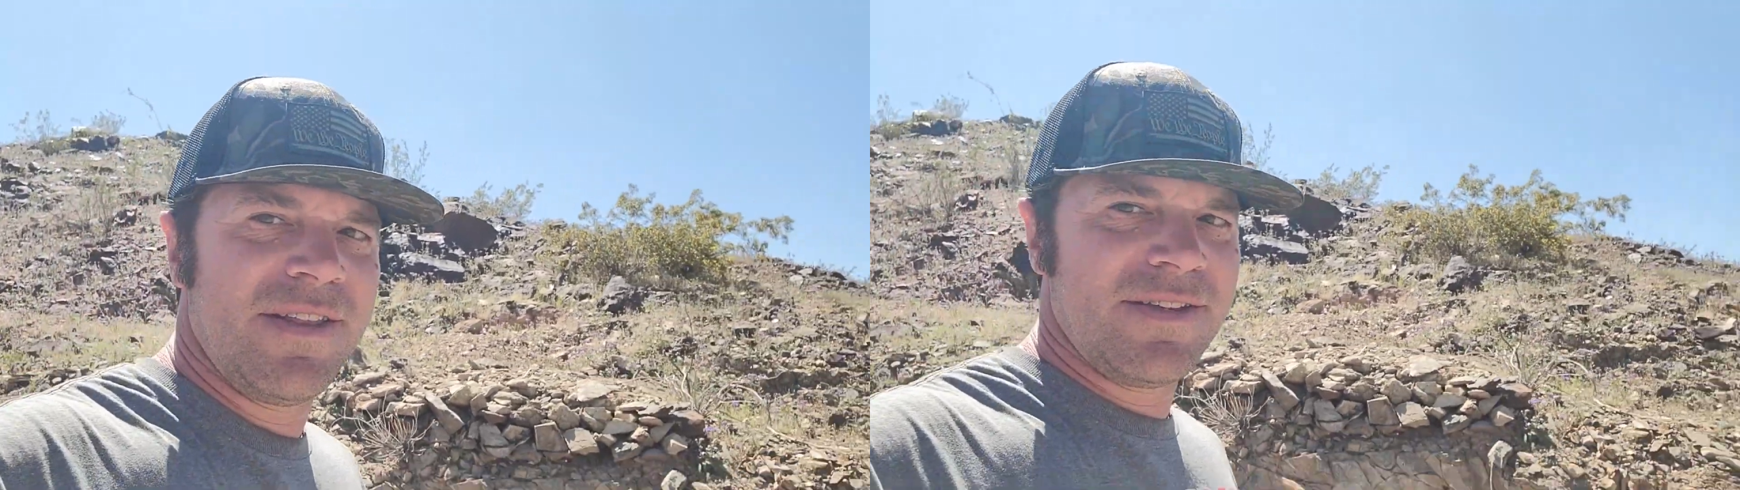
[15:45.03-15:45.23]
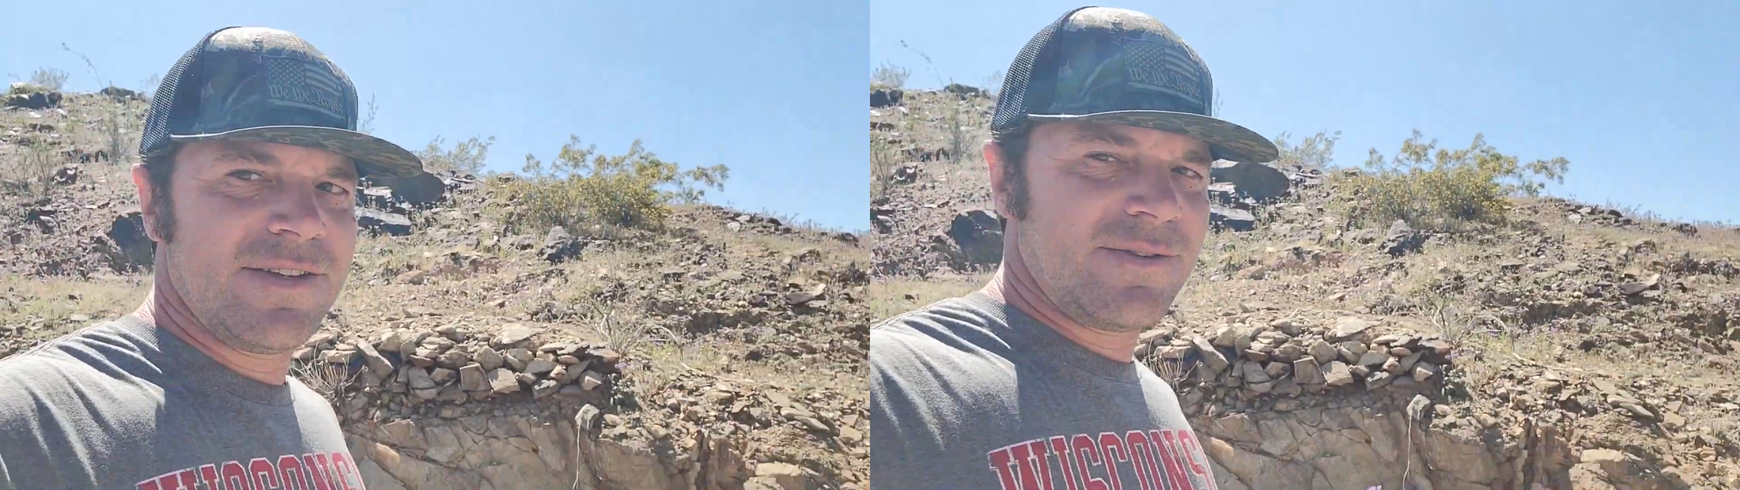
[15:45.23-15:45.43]

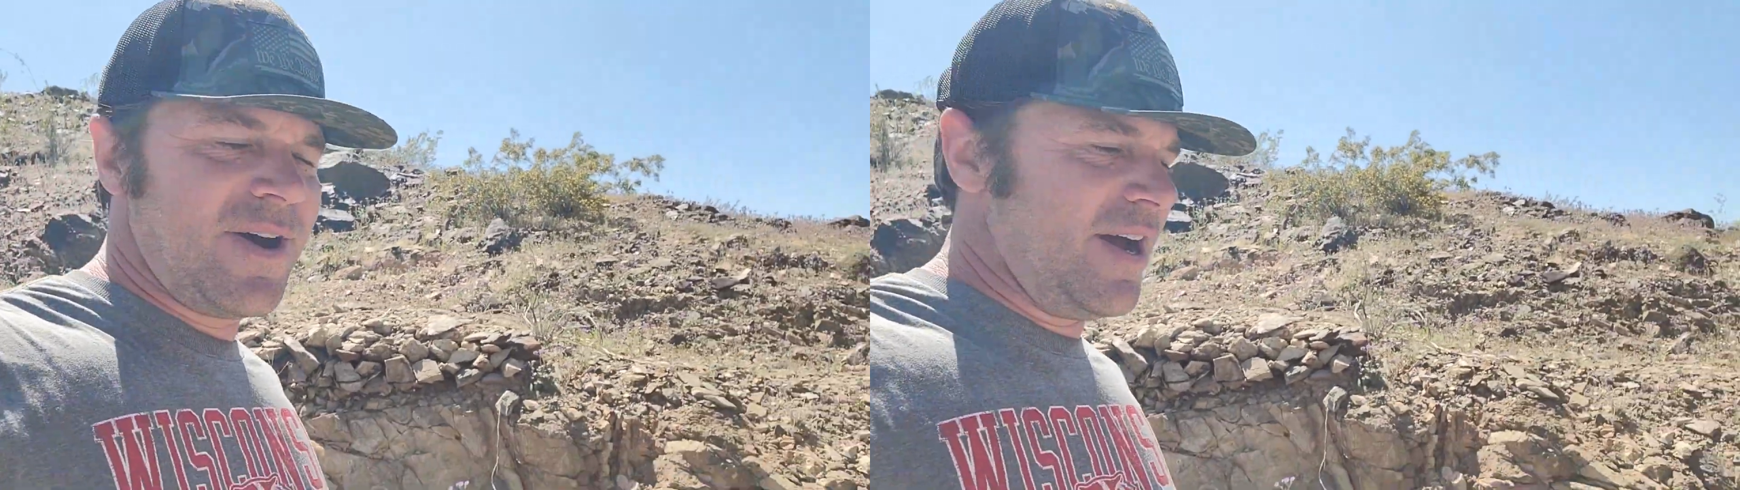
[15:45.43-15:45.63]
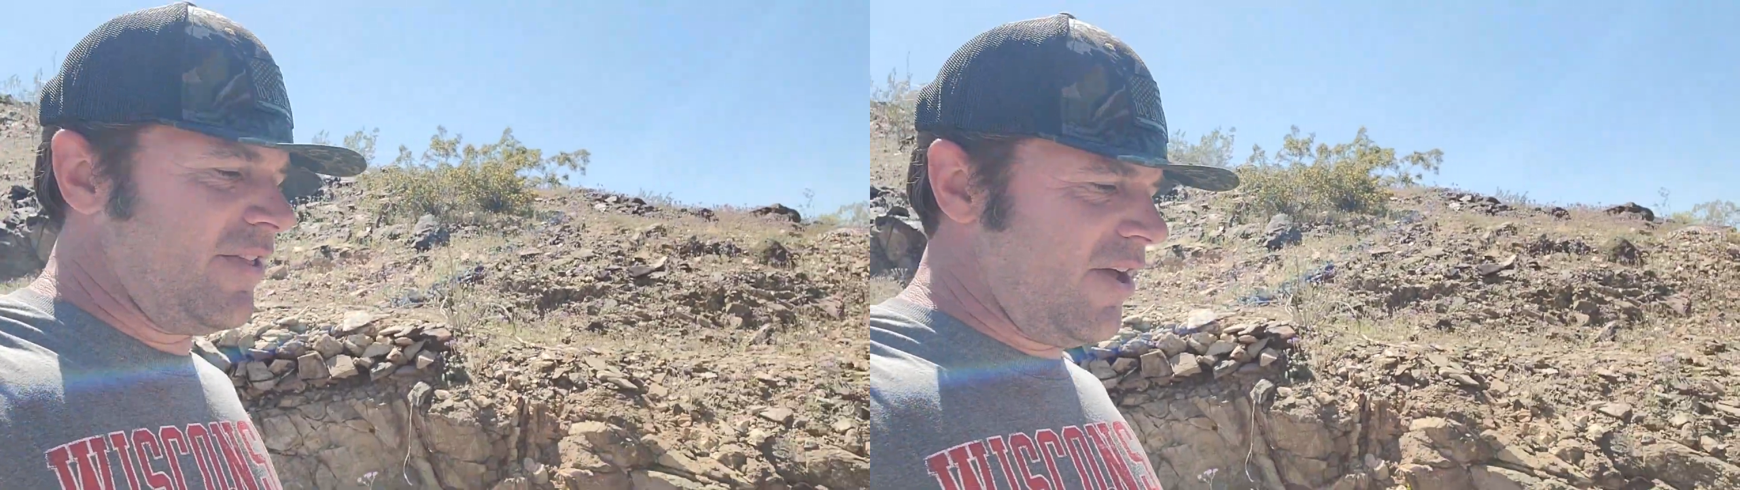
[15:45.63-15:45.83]
This is
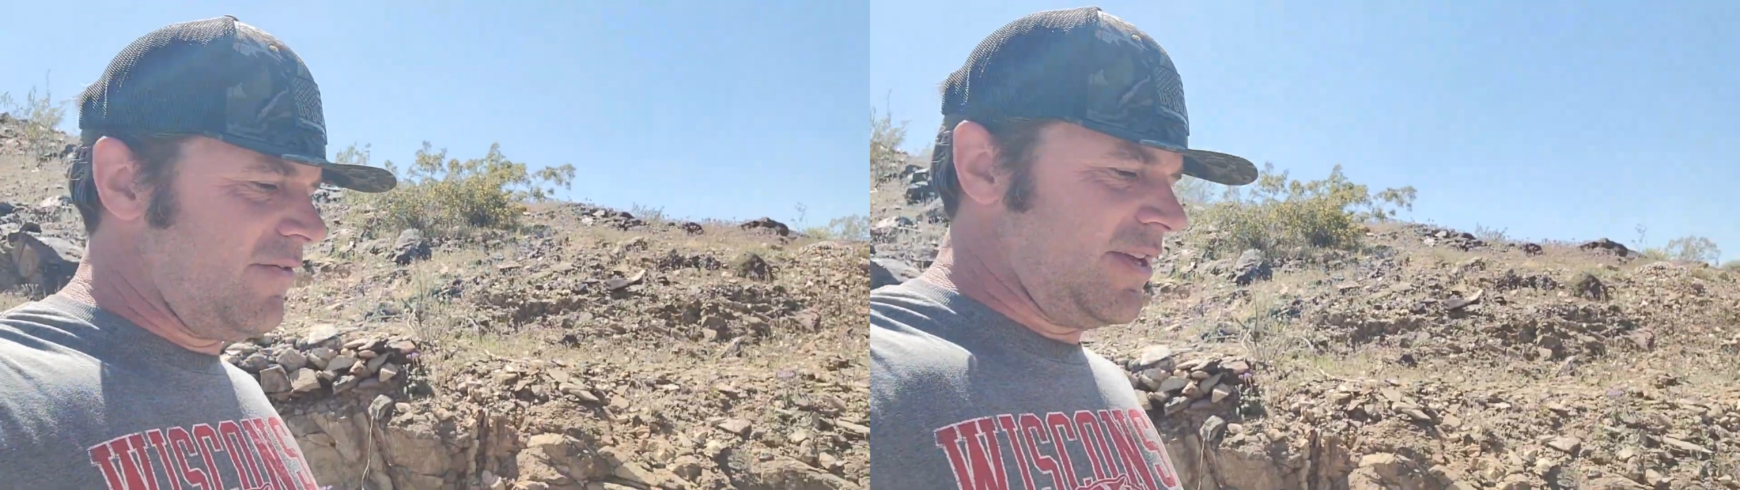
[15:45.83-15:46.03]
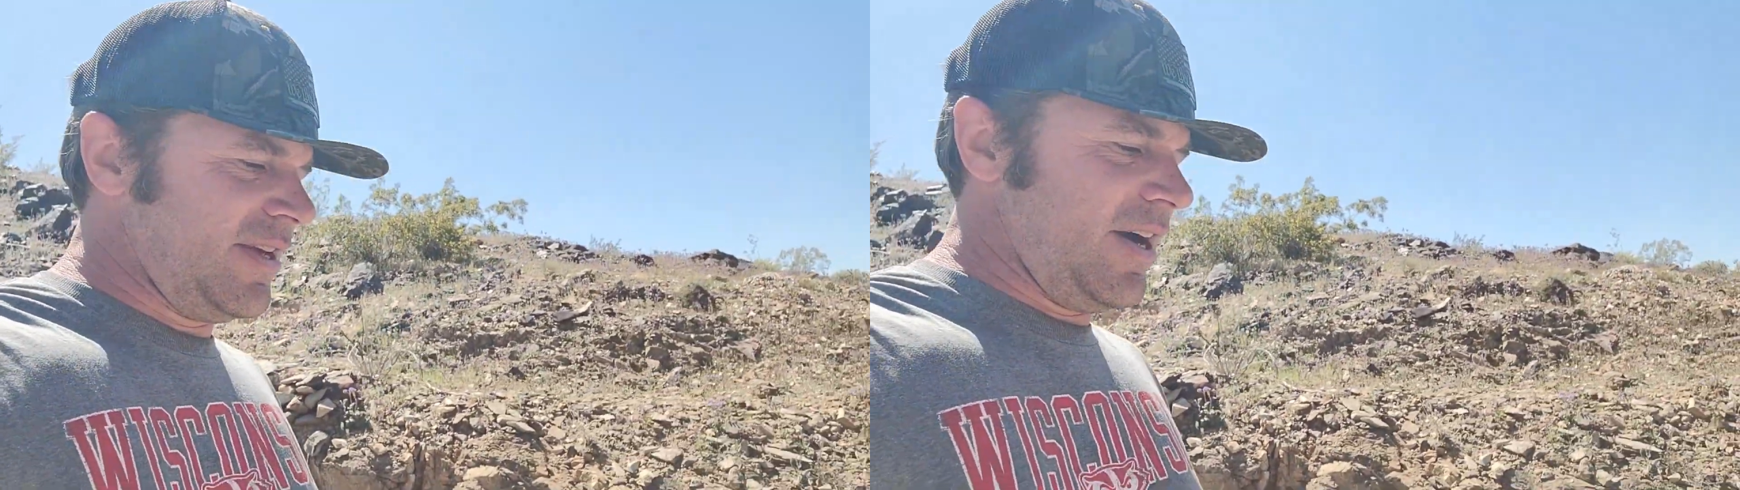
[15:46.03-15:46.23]
why I love
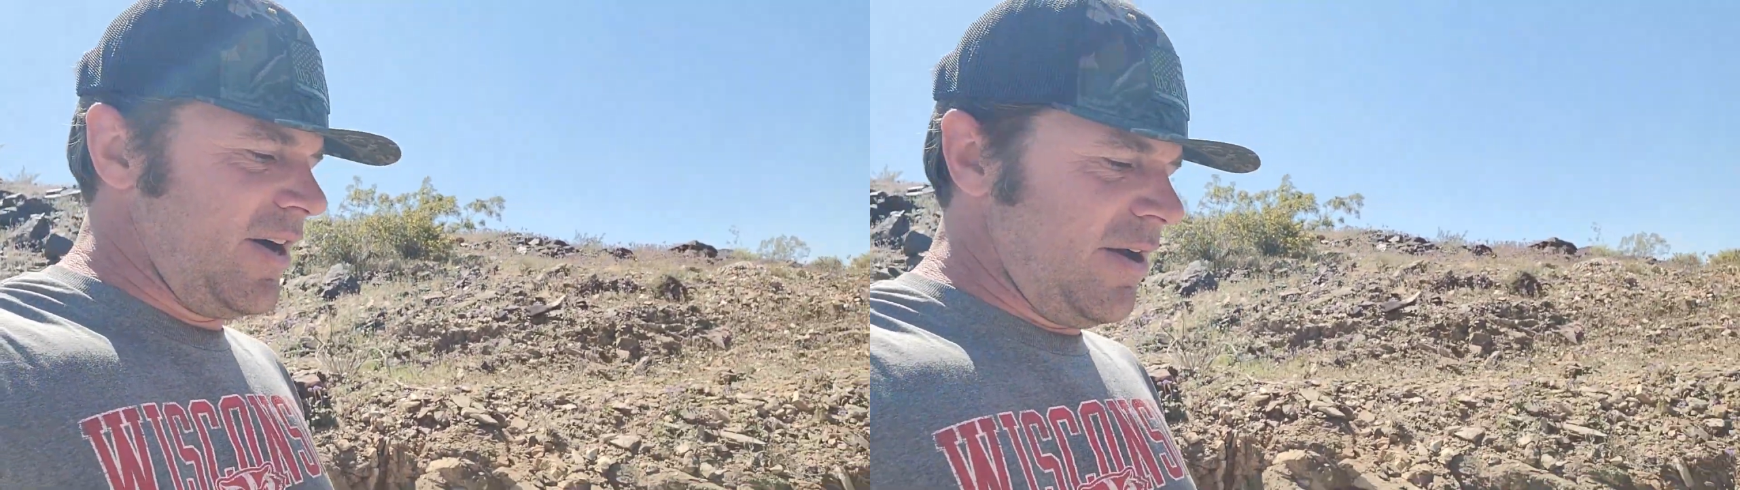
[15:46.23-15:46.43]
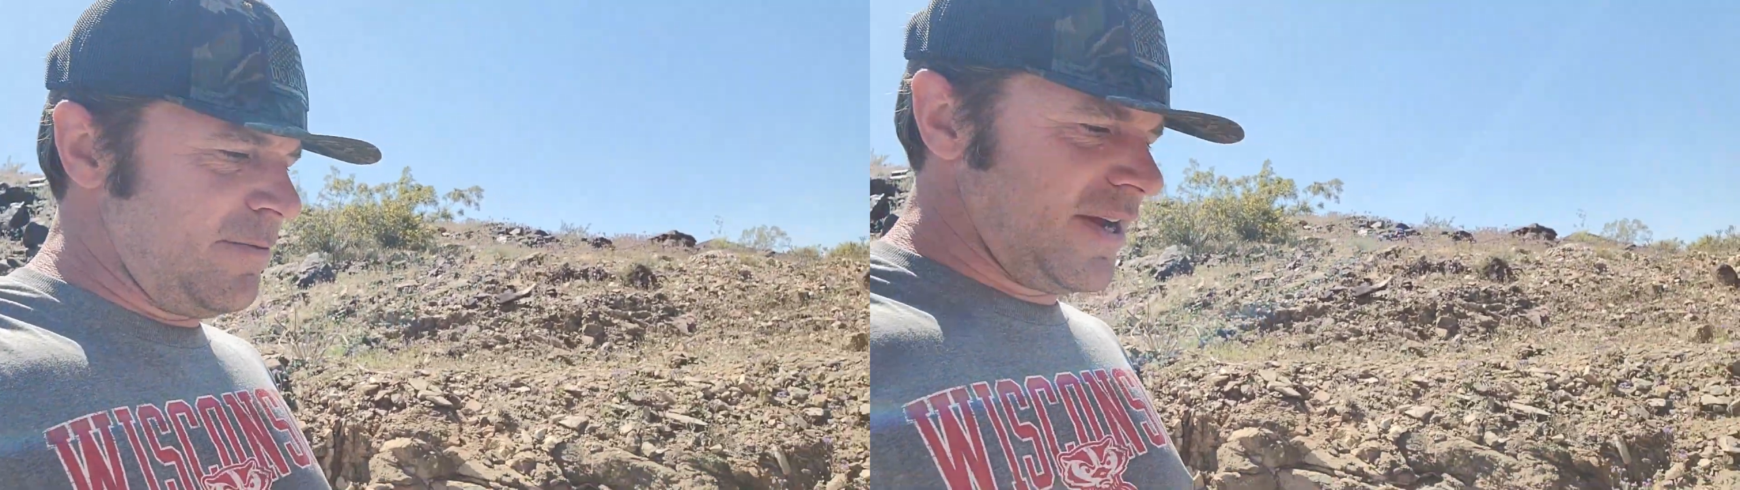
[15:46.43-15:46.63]
this
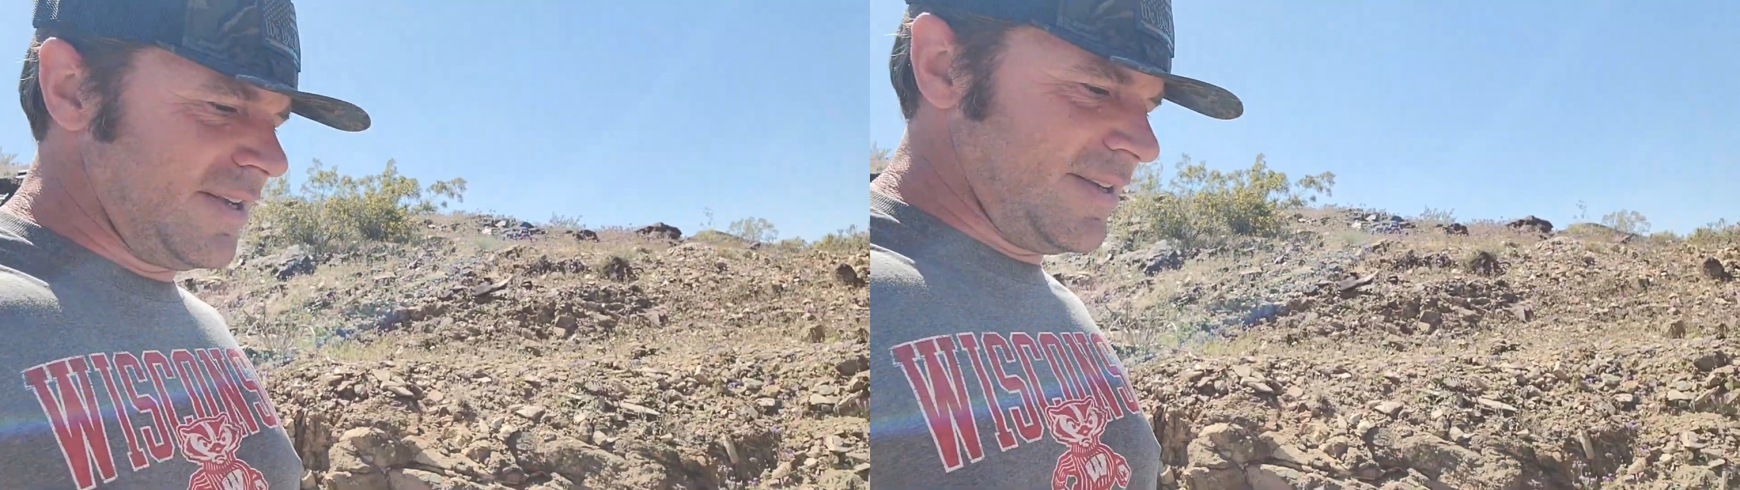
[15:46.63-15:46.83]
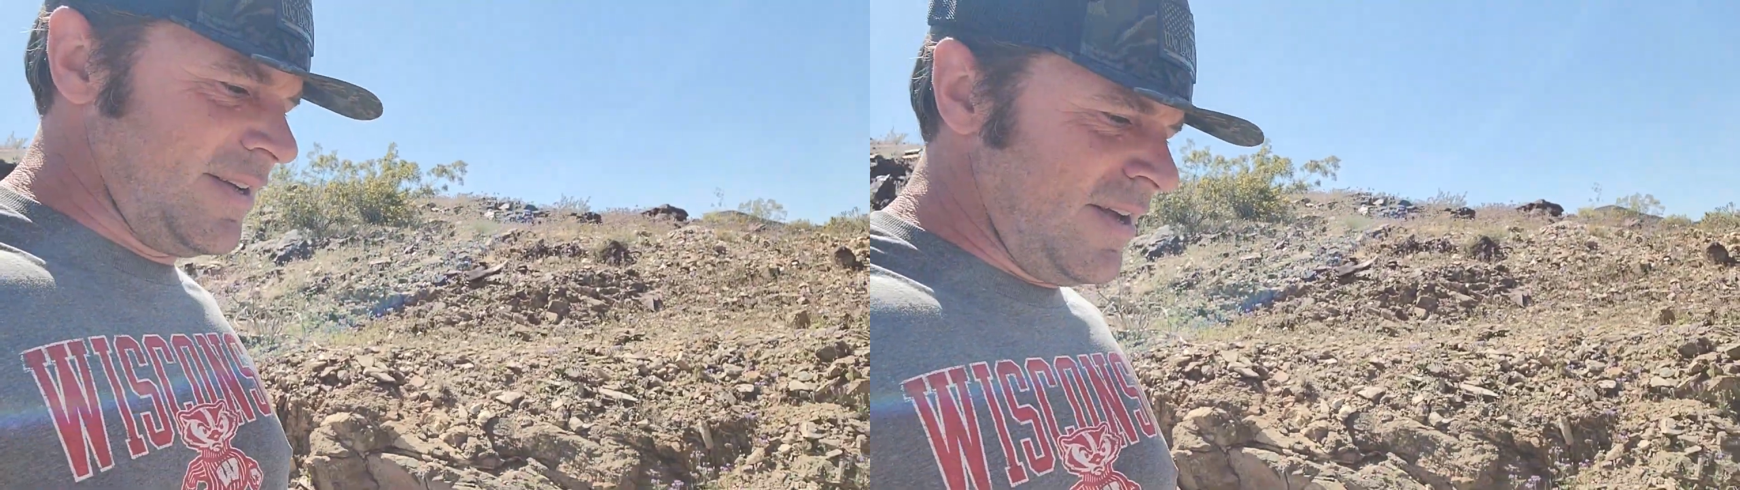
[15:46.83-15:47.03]
area, because